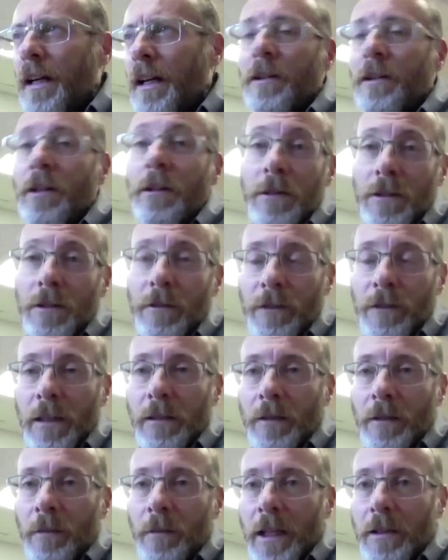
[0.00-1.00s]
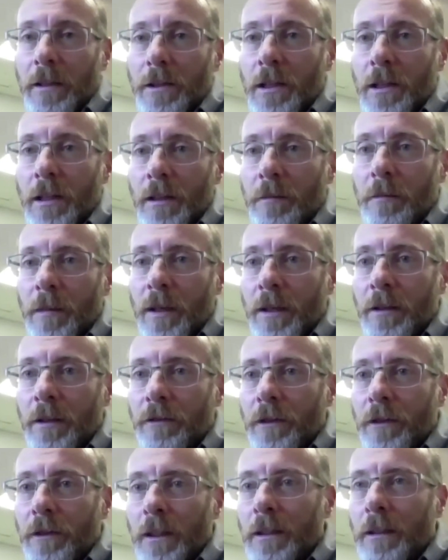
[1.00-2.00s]
I know it's affected by
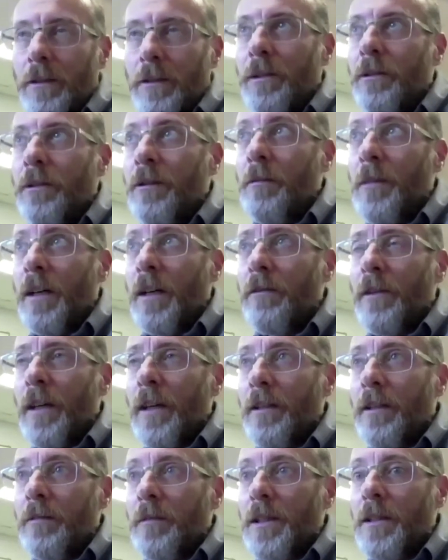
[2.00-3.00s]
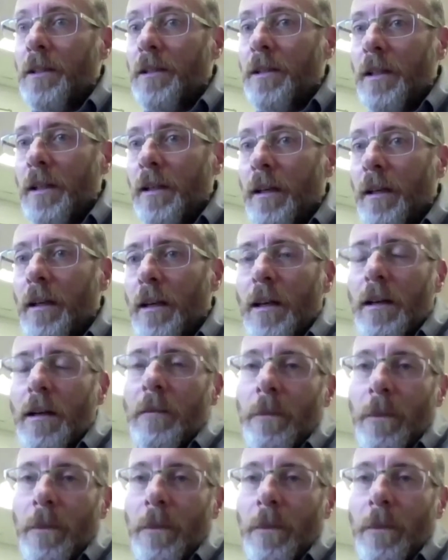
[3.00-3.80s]
acetaminophen. I don't know about vitamin C.